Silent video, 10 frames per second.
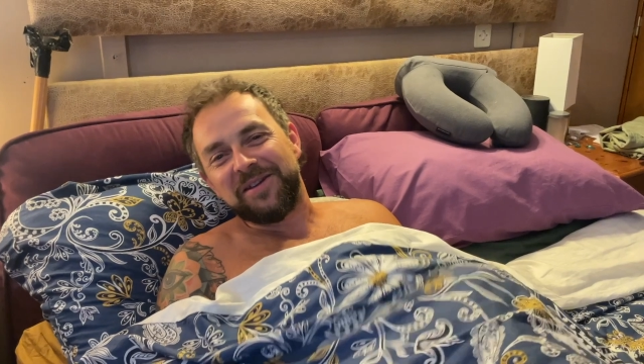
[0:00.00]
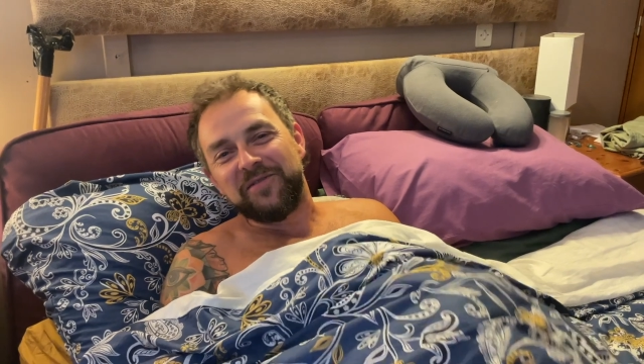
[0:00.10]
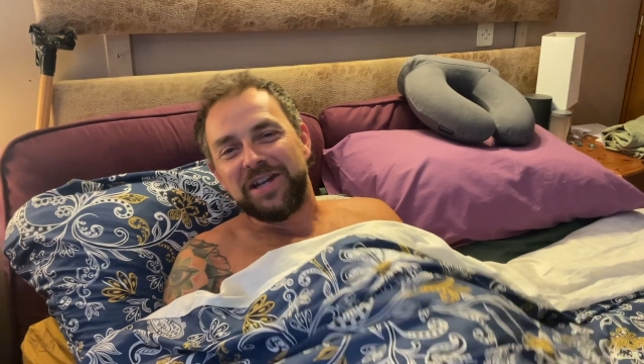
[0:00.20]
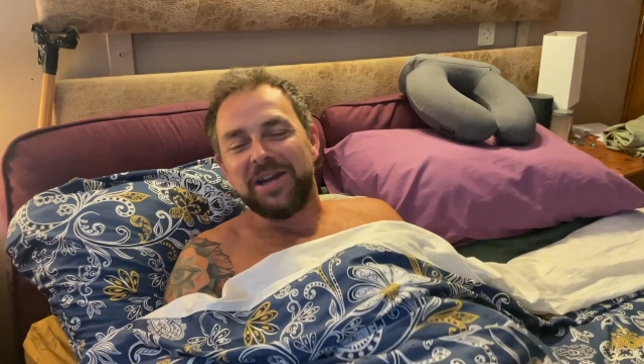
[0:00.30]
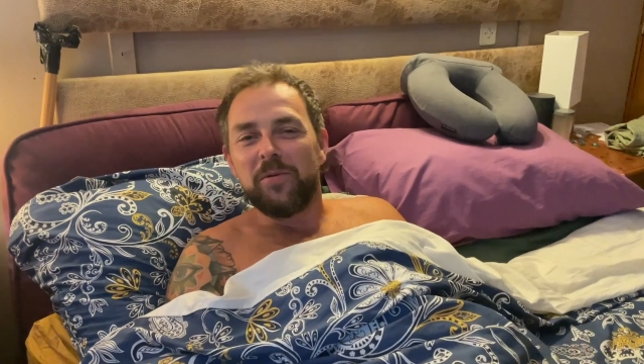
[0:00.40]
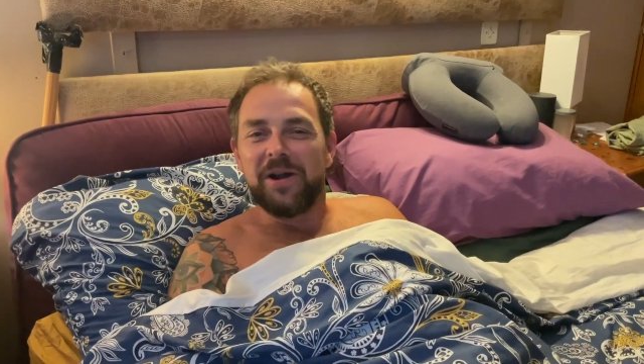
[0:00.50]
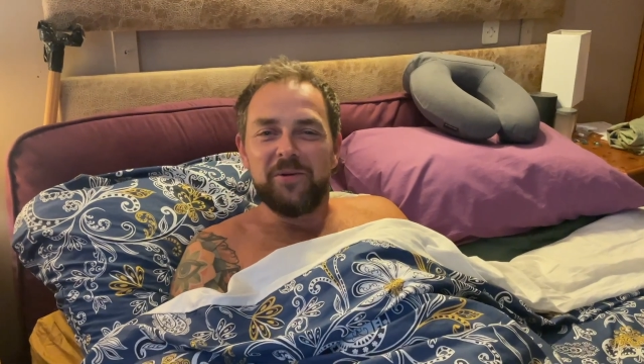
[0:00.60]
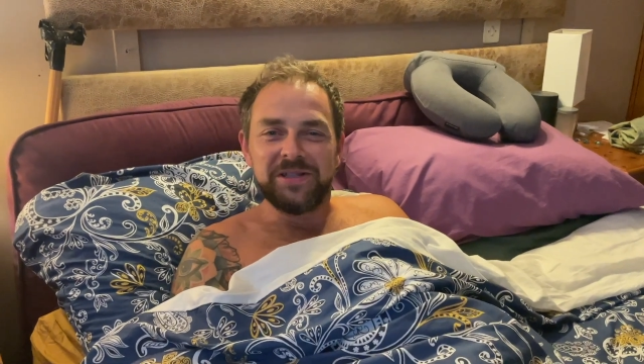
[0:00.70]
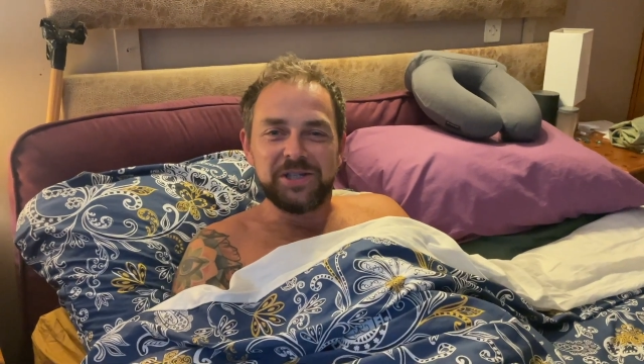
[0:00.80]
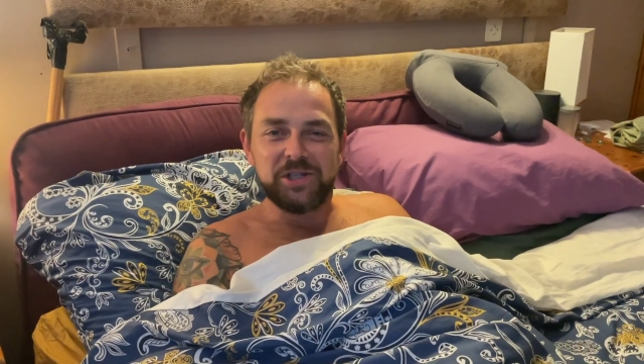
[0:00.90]
a video where I
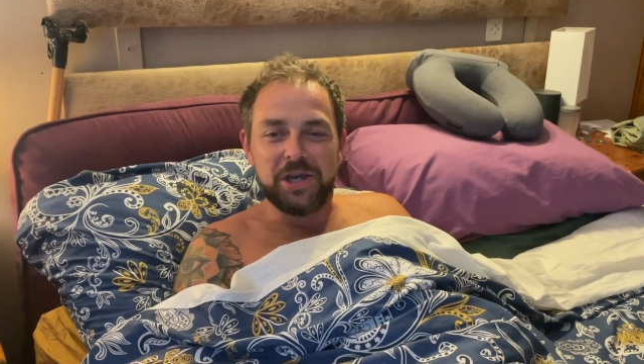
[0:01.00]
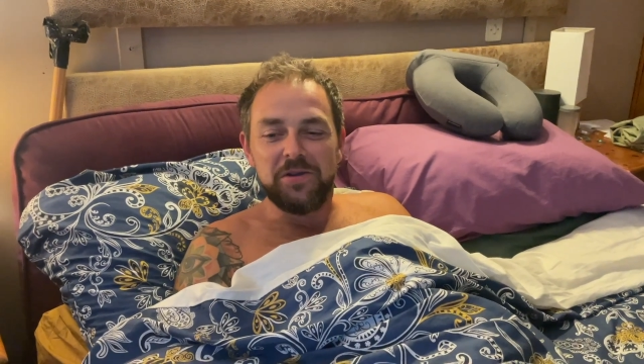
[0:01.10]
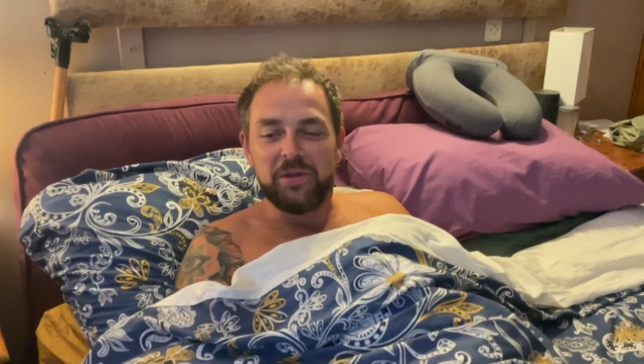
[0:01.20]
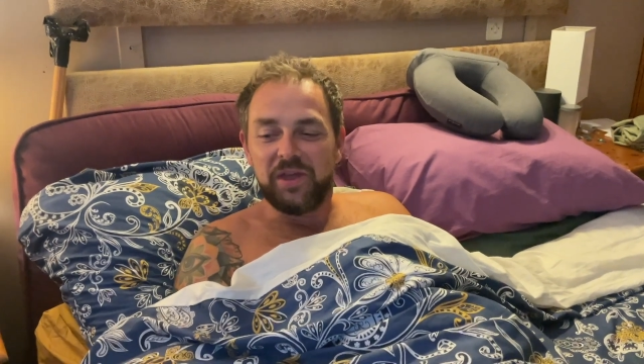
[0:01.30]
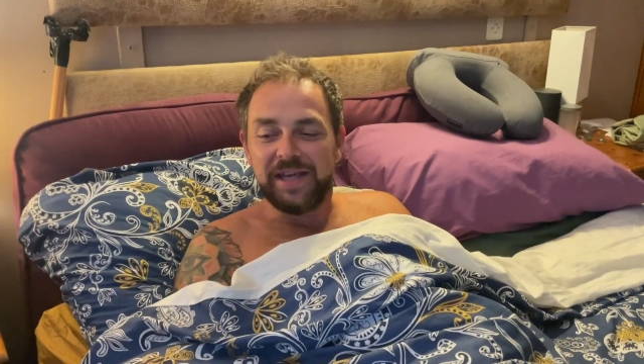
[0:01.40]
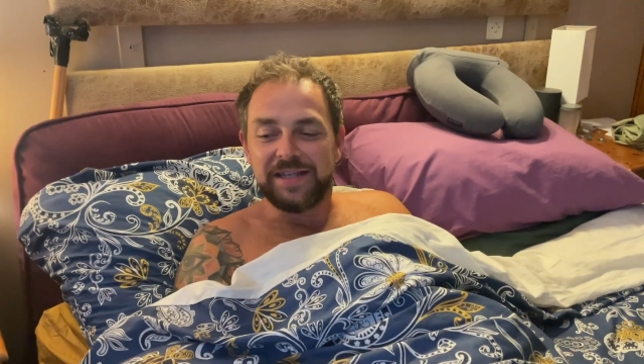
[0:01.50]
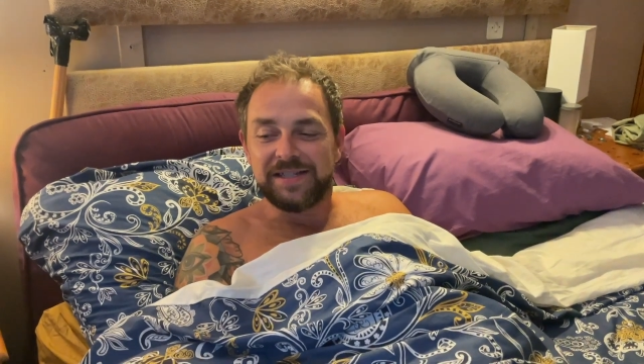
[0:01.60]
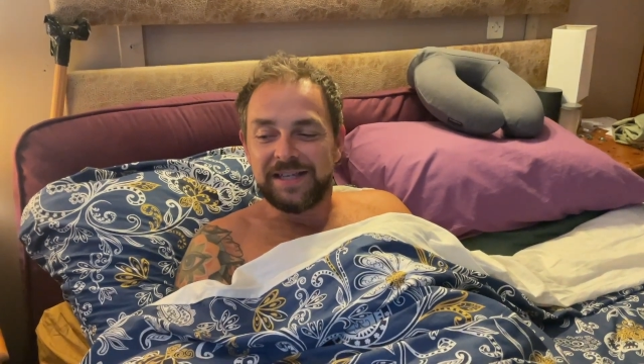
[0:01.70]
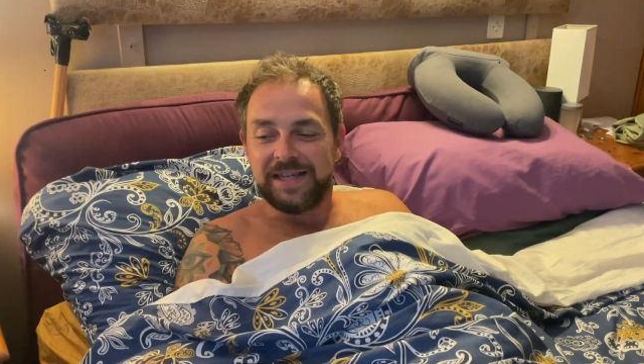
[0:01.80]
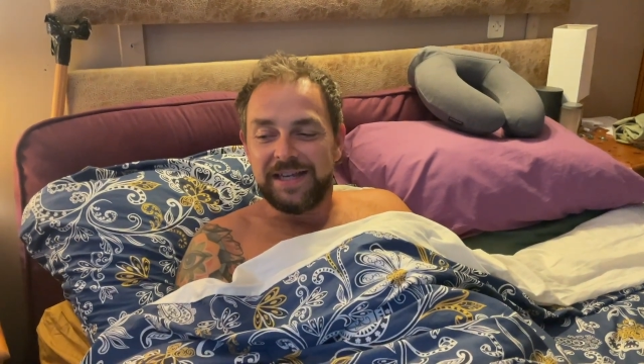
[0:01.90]
want to show you
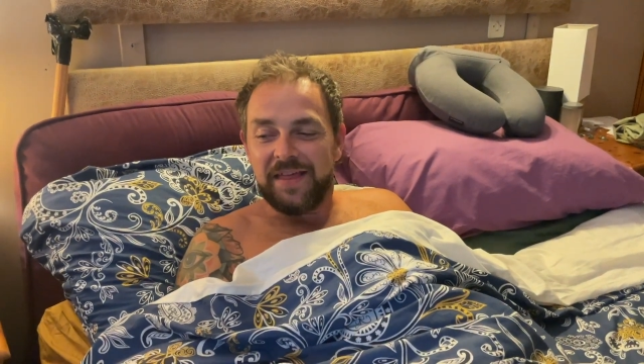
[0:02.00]
things